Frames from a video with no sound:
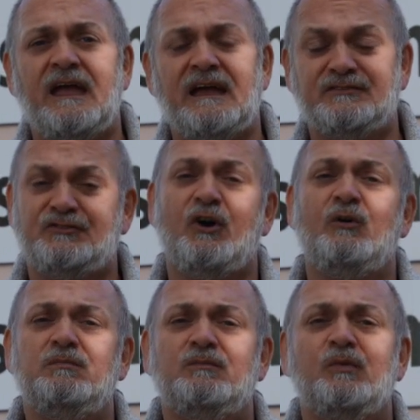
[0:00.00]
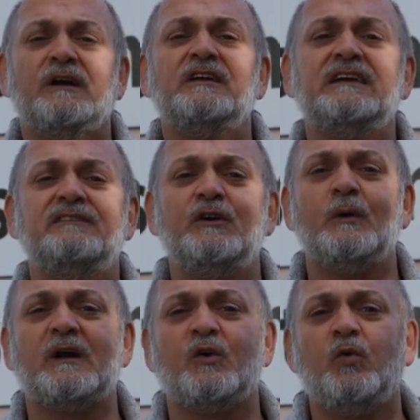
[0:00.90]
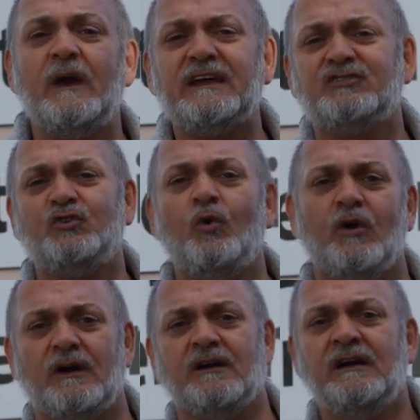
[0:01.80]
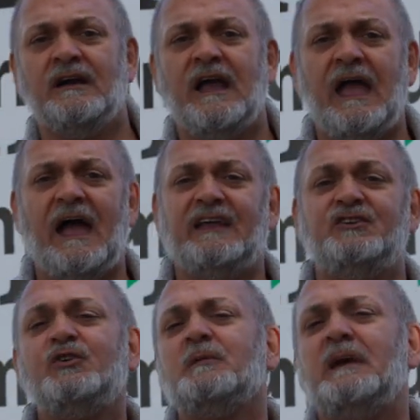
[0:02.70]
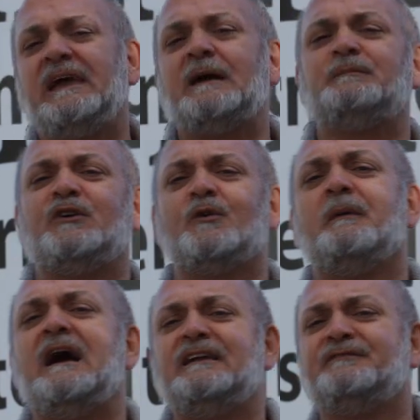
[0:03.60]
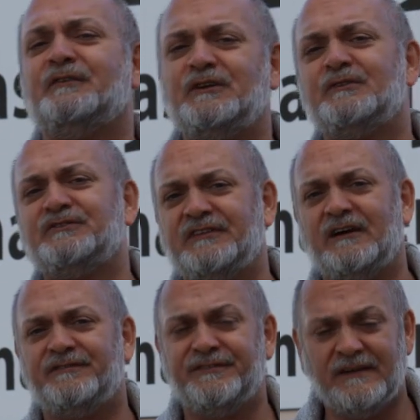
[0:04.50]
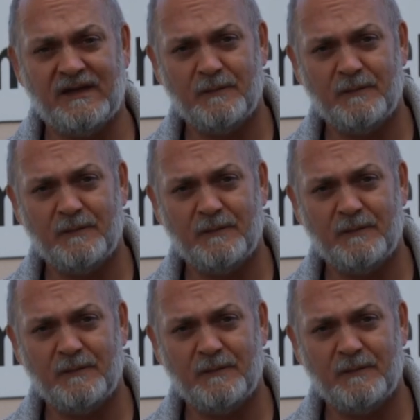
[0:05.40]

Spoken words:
And so we're going to give you a quick tour and you can make up your mind for yourself.